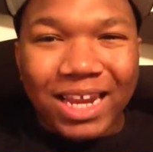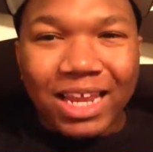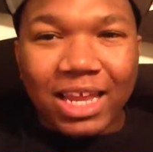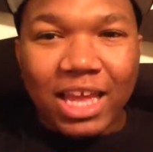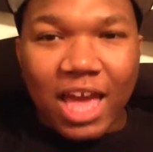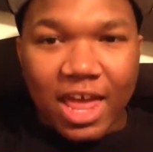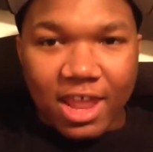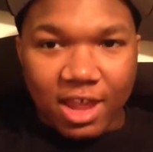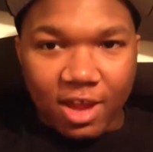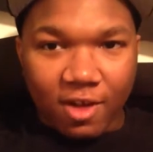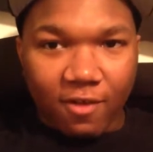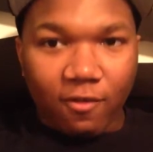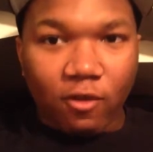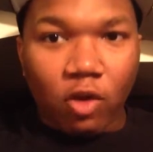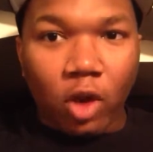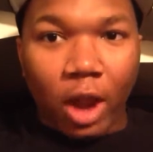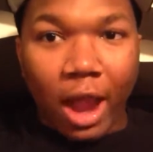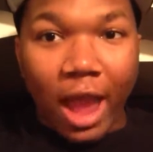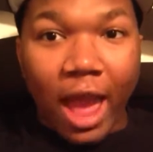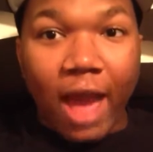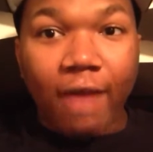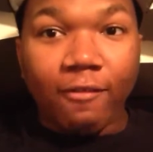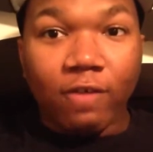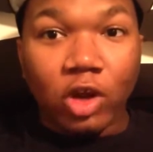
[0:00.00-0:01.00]
together
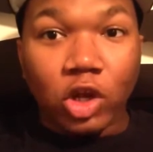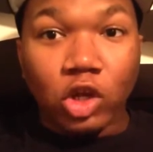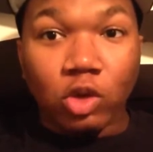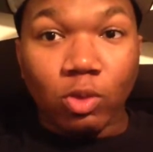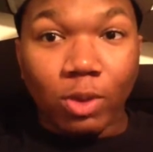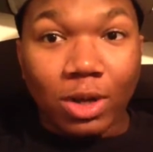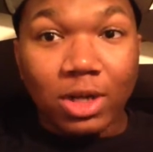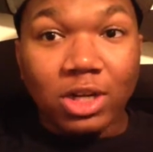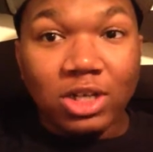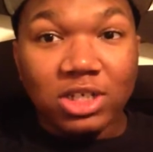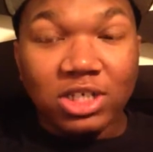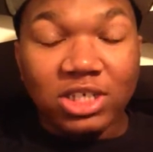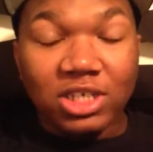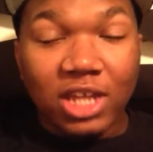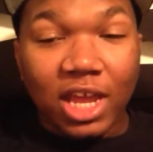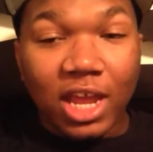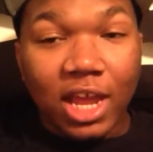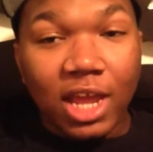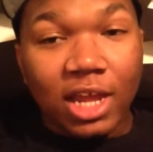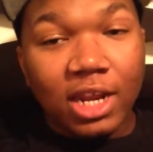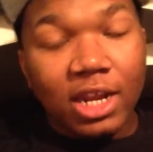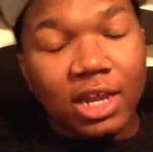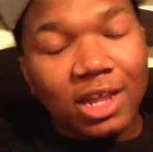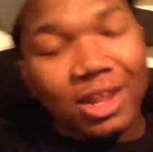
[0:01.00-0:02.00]
forever. You
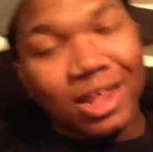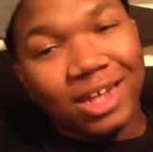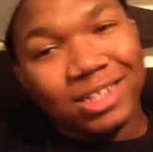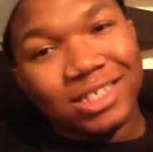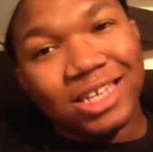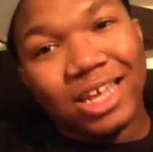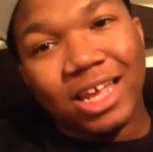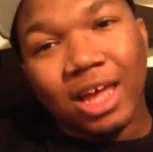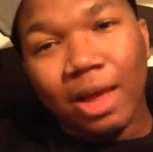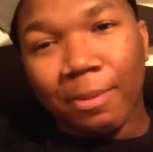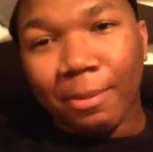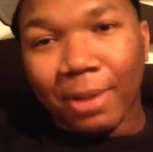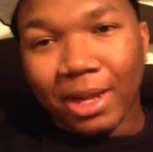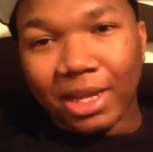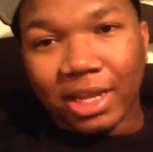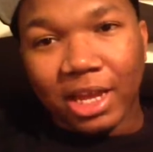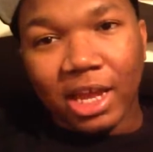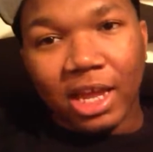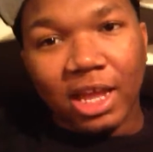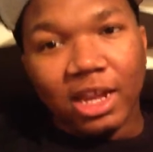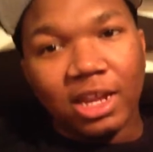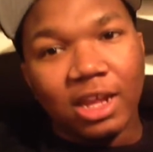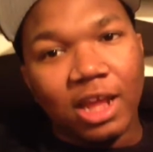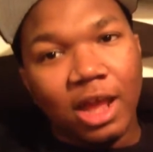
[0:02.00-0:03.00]
understand? I take out my
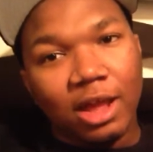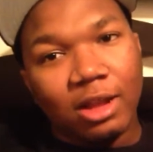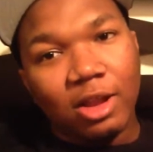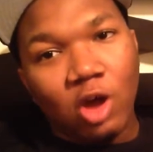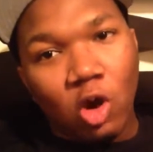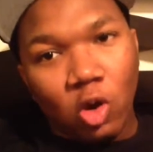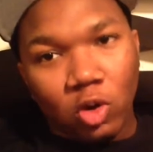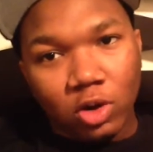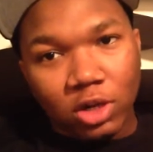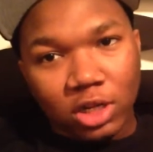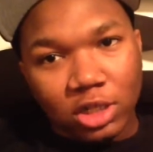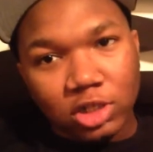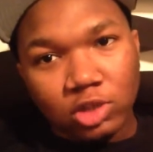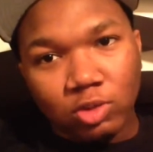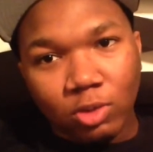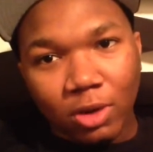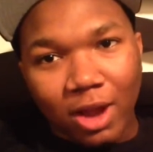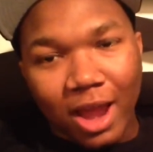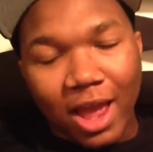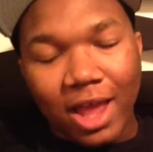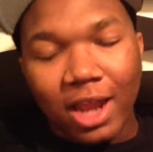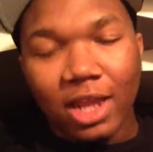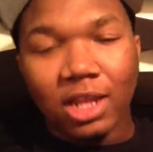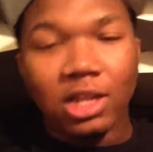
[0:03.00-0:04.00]
gun and I hold it to her
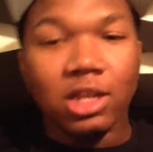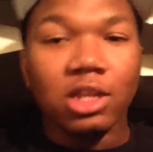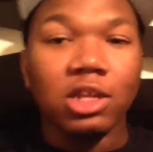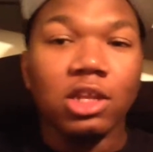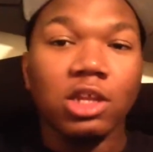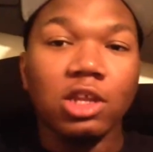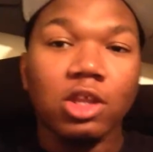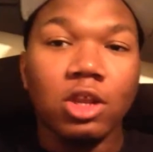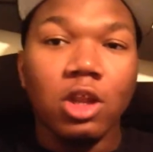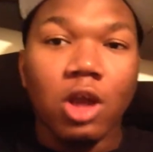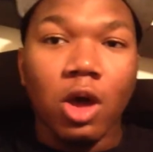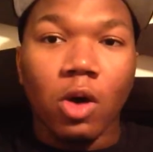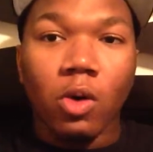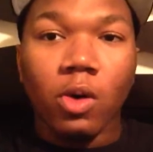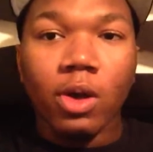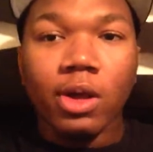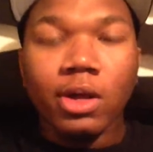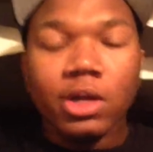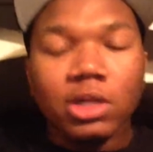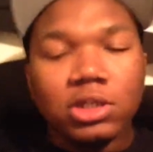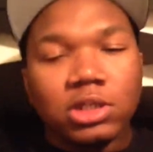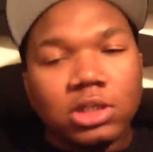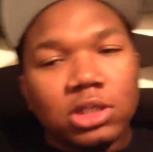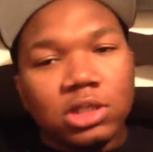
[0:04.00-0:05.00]
head. And,
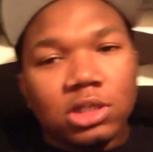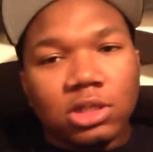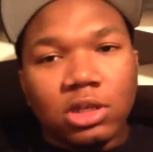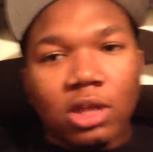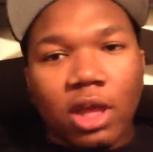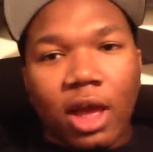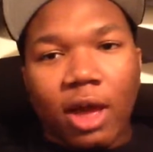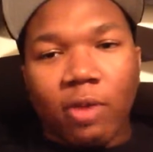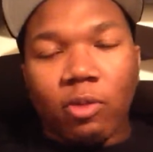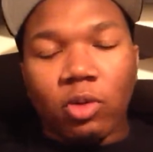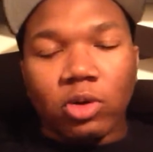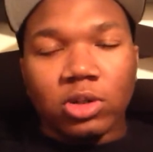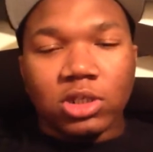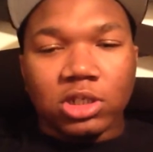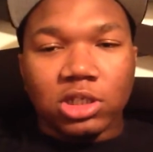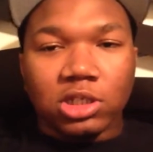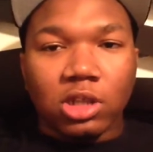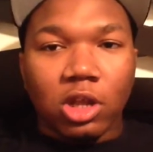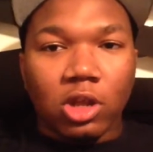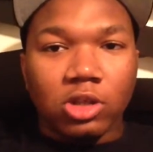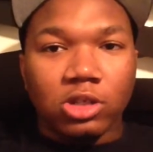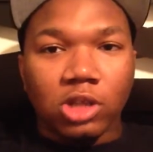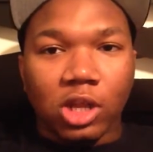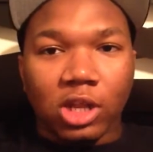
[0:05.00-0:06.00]
I won't
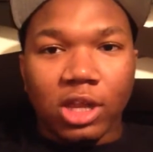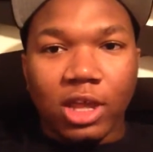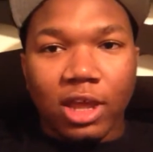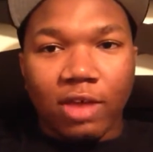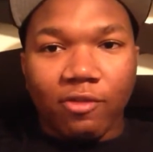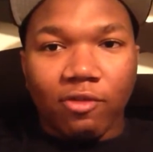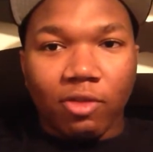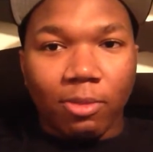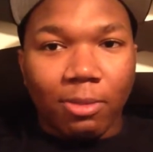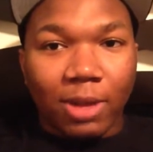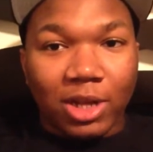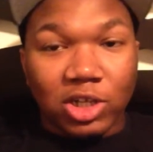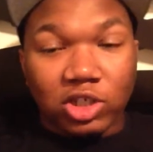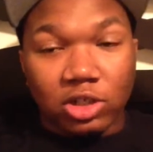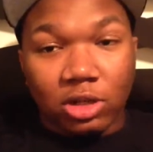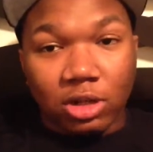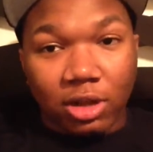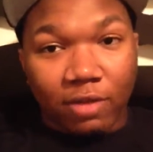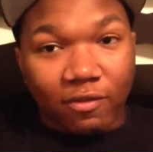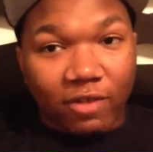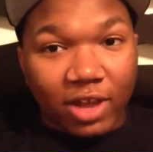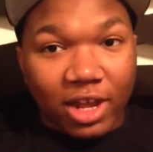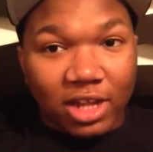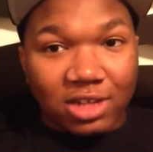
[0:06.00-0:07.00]
disclose all that information.
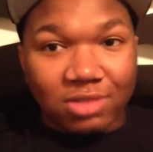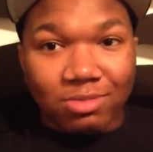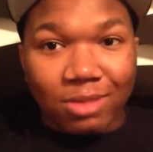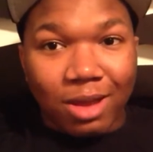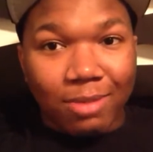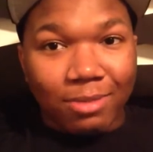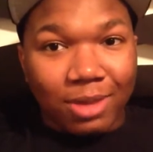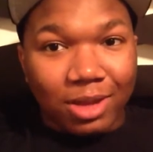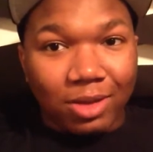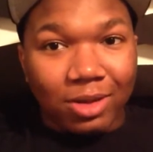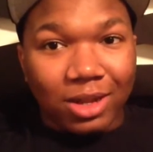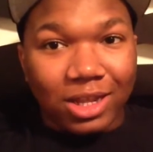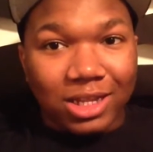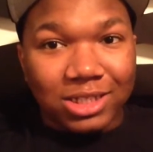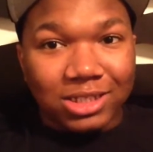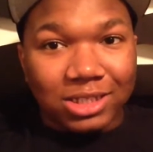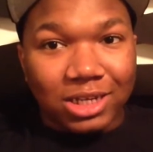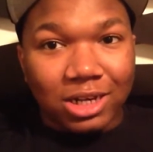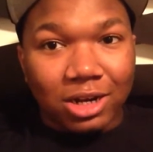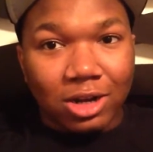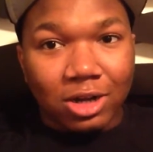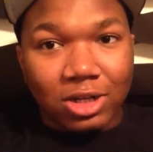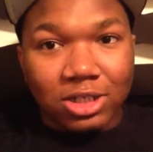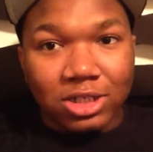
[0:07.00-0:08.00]
The feds might be
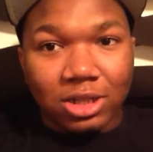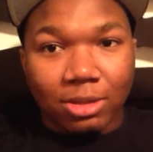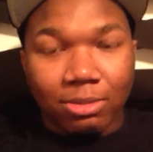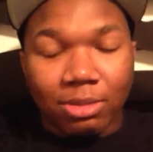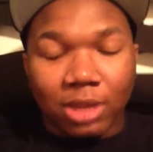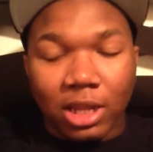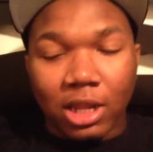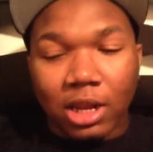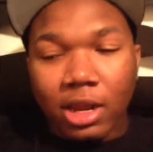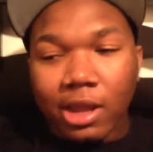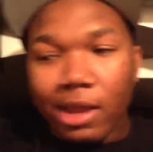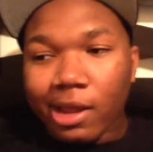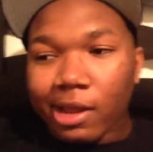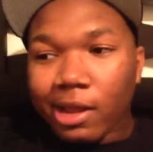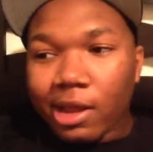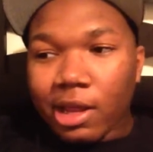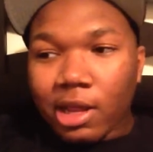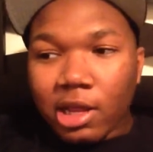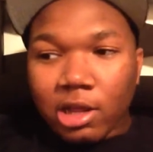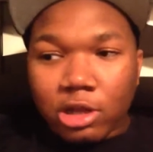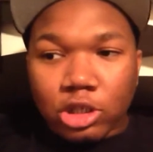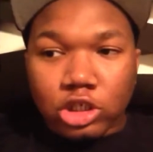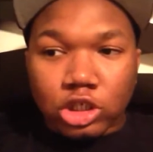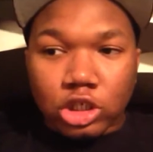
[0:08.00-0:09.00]
listening or something.
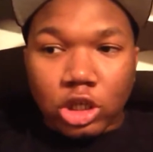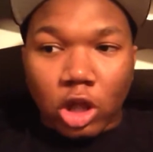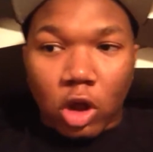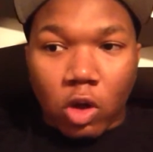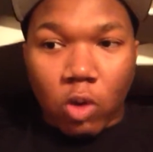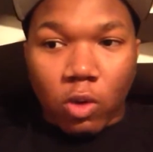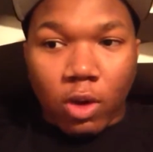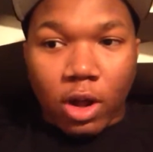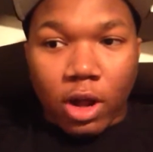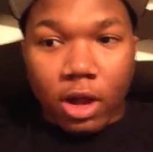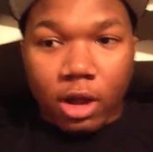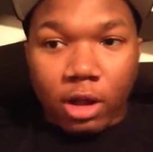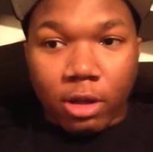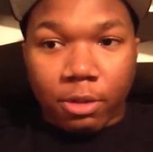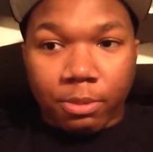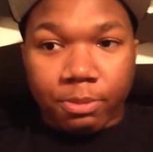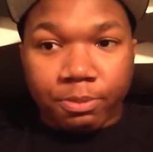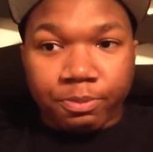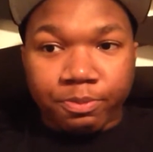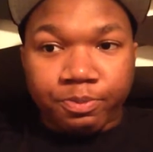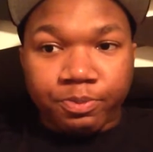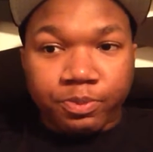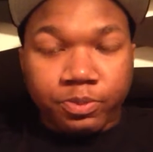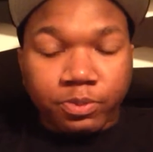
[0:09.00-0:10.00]

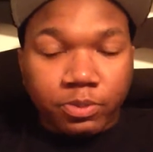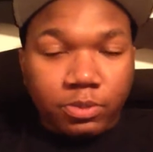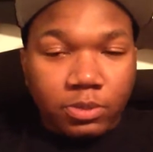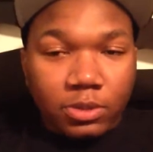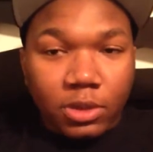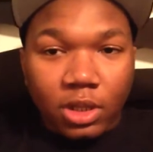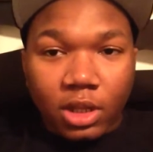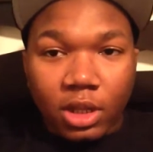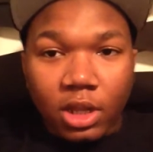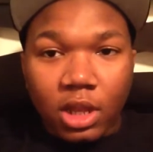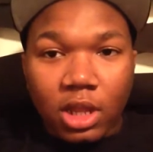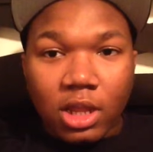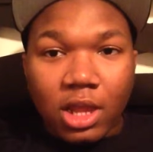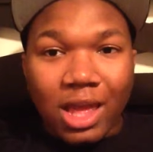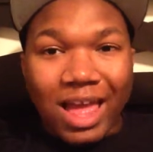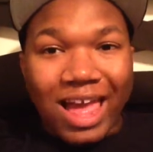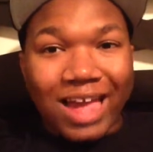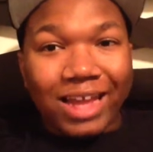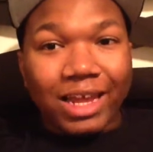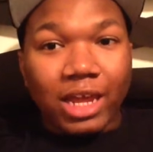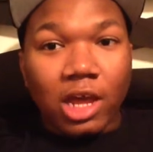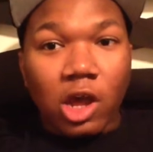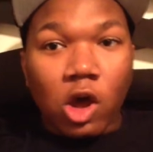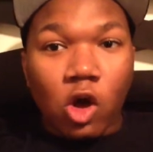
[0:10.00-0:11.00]
So, I
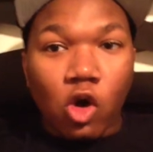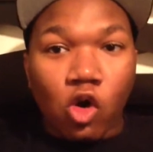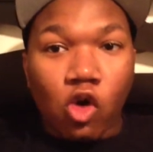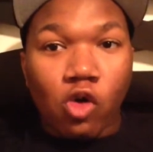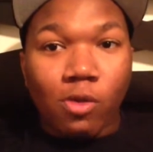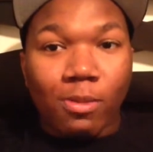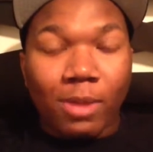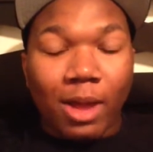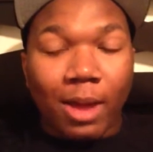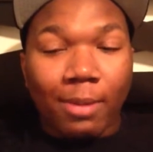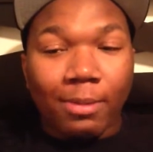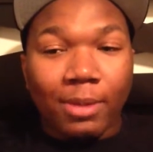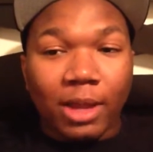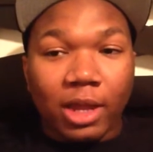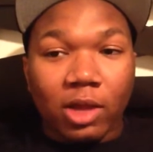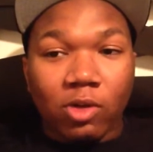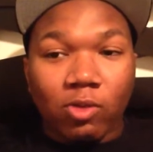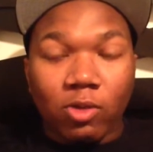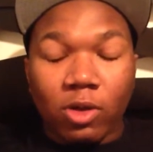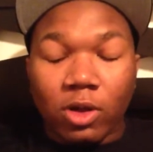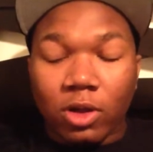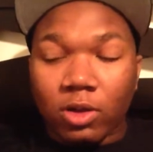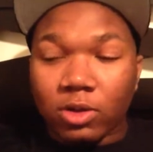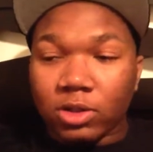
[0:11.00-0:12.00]
get home and I'm like,
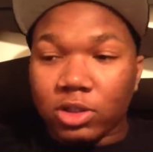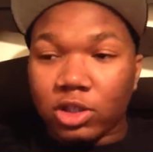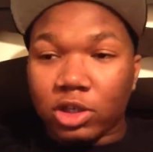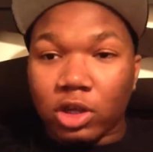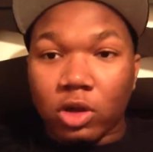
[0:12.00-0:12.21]
well,